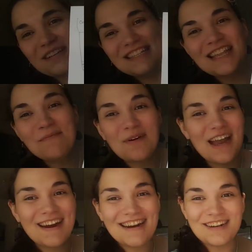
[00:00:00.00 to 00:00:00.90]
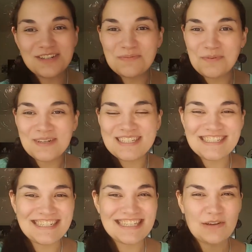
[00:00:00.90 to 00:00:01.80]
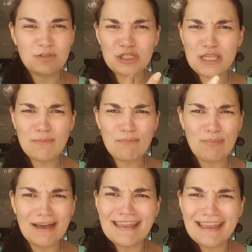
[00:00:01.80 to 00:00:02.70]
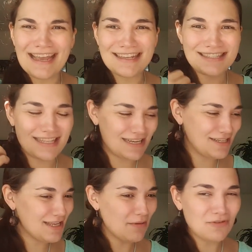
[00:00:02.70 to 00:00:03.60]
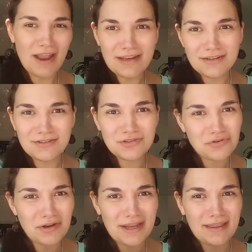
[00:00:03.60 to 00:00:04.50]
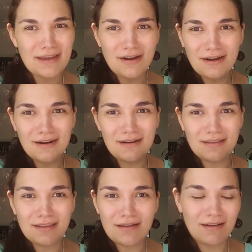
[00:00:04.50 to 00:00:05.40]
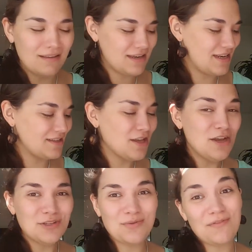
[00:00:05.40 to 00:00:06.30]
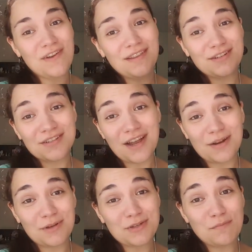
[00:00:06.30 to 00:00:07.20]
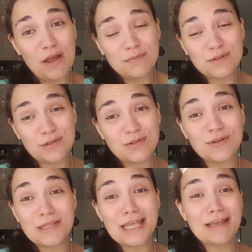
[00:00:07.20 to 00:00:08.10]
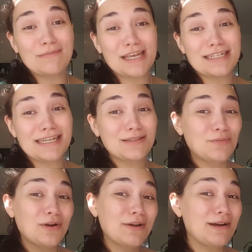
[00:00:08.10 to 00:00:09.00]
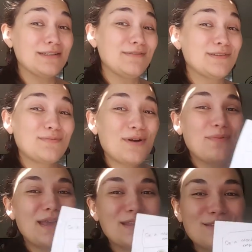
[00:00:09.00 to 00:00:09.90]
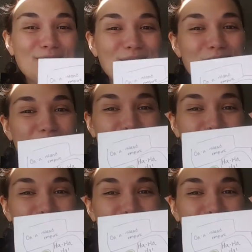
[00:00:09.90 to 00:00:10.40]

was an empire in our Spore series that just kept bugging us, and they just kept trying to destroy like our little colonies. So we finally just got a bunch of bombs and destroyed them, because that's a more aggressive Spore playthrough than our